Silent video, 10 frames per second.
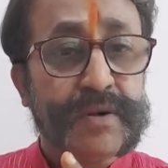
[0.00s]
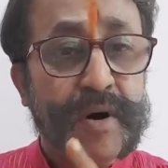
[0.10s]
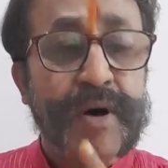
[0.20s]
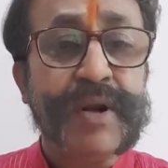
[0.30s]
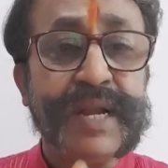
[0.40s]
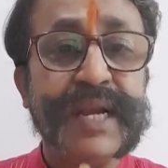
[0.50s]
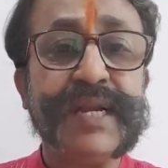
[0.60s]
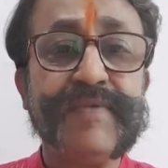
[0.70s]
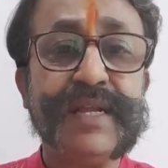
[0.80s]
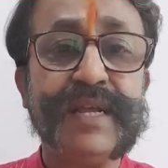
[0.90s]
all
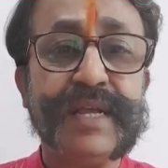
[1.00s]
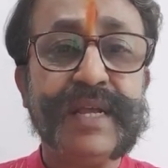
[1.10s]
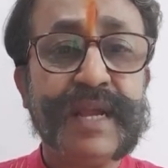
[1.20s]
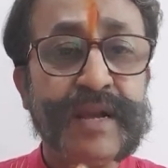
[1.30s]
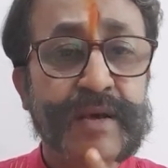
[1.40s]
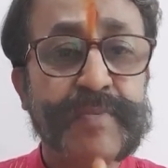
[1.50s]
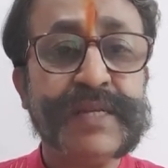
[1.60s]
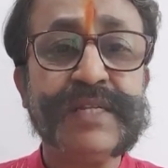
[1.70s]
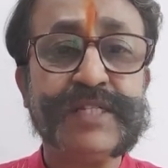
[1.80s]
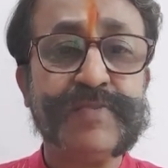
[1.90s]
negativity in your
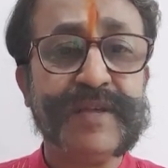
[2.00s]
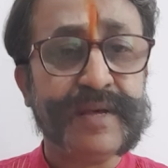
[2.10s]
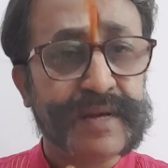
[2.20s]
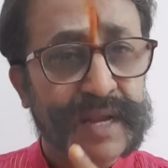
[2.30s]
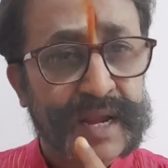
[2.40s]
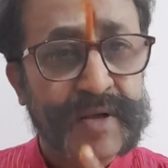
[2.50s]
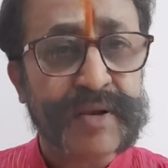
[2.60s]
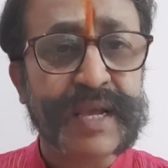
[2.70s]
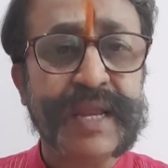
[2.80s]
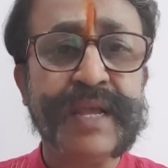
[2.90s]
business sphere, in your
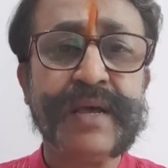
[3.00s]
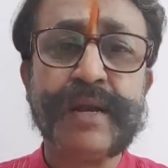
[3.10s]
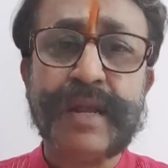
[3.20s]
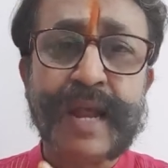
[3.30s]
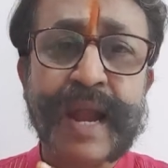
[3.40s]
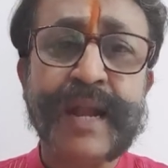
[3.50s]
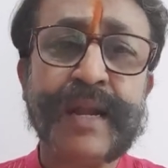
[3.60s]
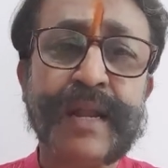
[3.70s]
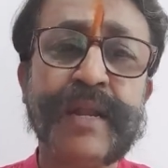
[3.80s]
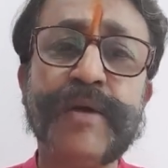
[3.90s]
career,
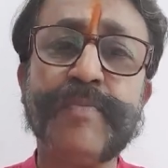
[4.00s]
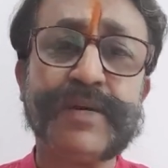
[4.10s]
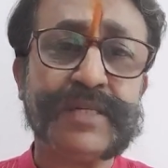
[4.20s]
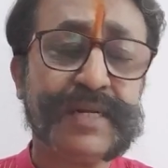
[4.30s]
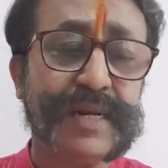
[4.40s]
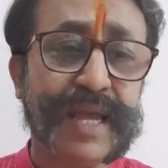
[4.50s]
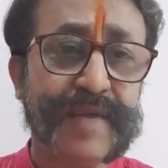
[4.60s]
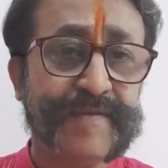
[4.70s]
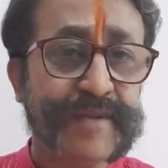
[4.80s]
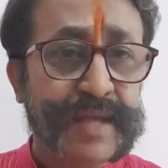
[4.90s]
and in your personal
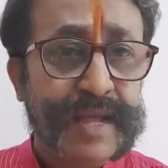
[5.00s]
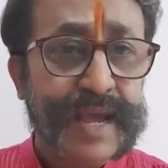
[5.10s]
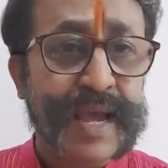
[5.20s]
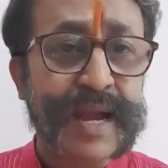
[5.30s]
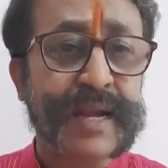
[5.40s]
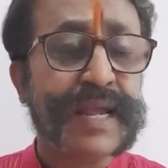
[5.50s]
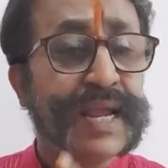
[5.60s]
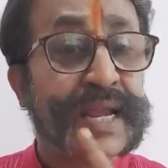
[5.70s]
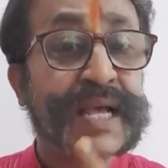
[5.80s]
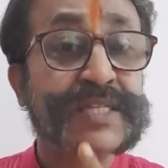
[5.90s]
life, and
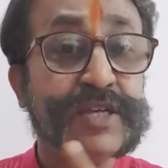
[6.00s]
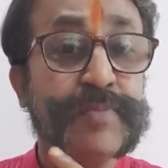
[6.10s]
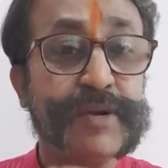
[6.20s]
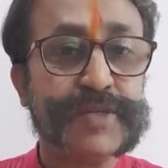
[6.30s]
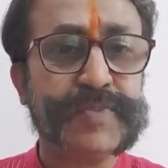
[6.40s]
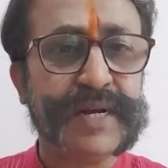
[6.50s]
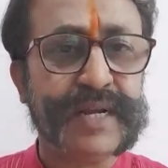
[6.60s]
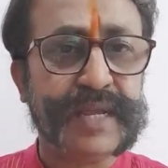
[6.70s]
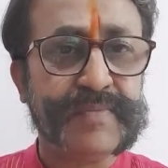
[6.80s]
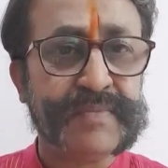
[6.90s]
enhance your
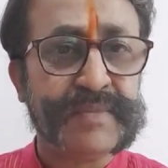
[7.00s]
prosperity.